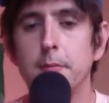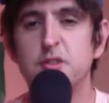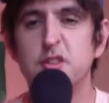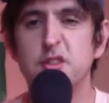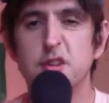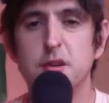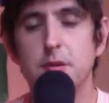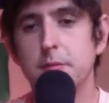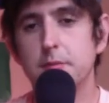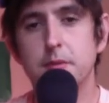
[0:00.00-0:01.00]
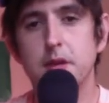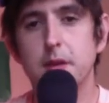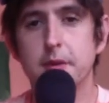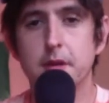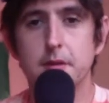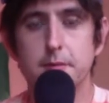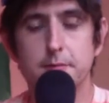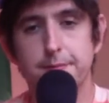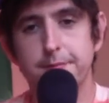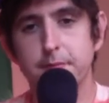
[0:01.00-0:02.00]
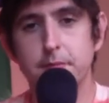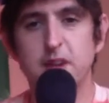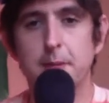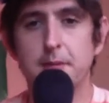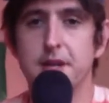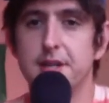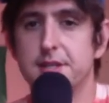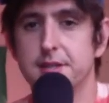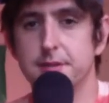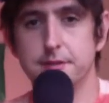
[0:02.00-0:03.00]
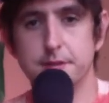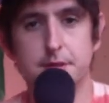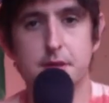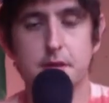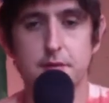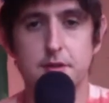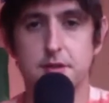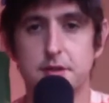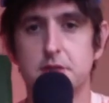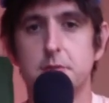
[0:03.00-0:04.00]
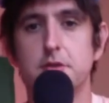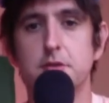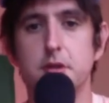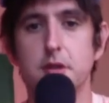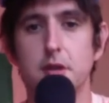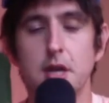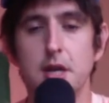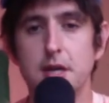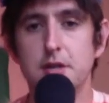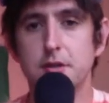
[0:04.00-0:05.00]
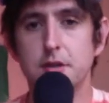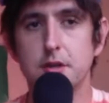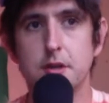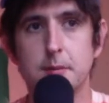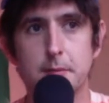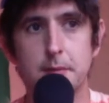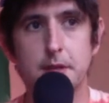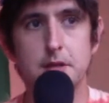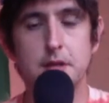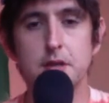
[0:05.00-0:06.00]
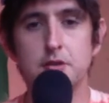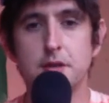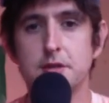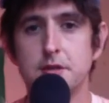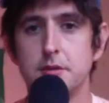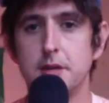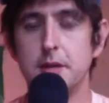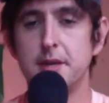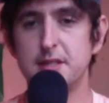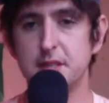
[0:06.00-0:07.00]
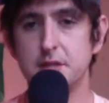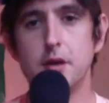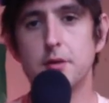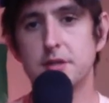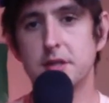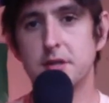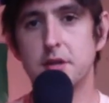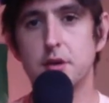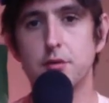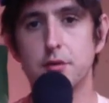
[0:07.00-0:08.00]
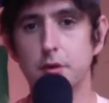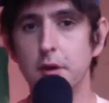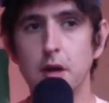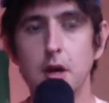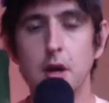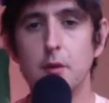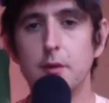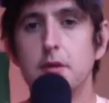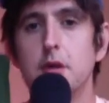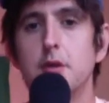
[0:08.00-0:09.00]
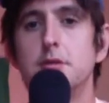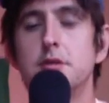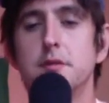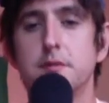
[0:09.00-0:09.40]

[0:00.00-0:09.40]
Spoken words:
he became like a Ram Dass and this kind of interesting spiritual guru. He basically dosed his guru with loads of